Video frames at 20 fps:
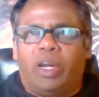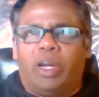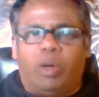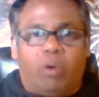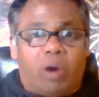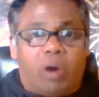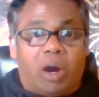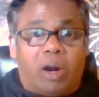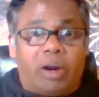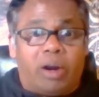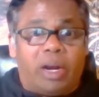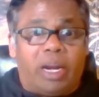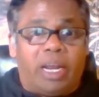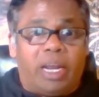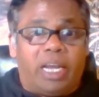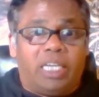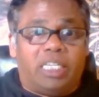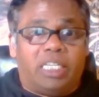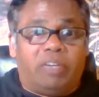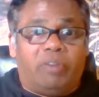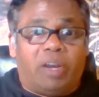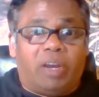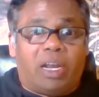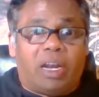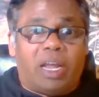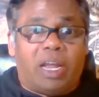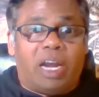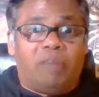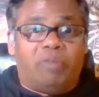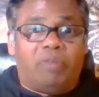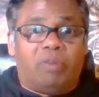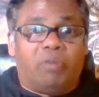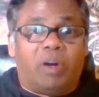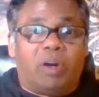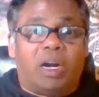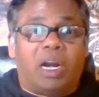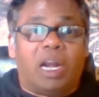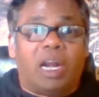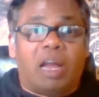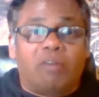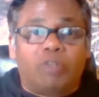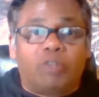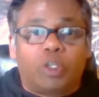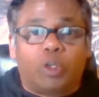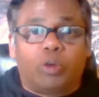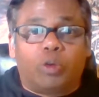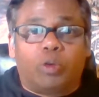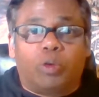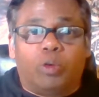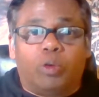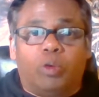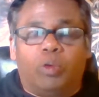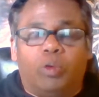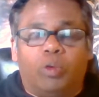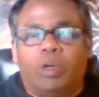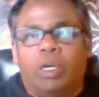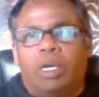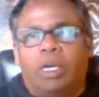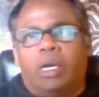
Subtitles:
you are an AJB client, we would love to,